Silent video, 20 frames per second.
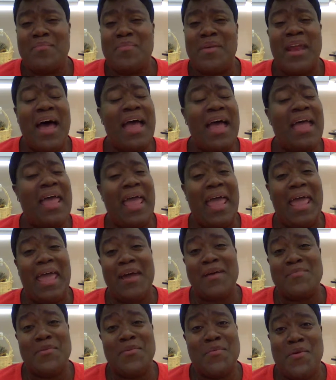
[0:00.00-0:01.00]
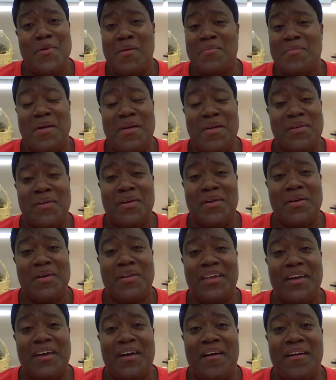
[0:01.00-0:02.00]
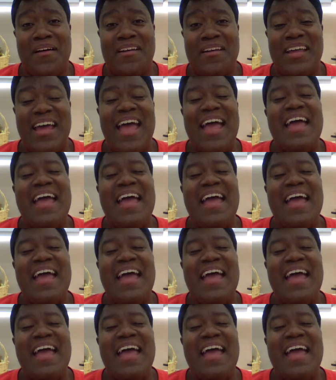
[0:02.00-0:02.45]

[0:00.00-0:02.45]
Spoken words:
But I am a warm weather girl at heart.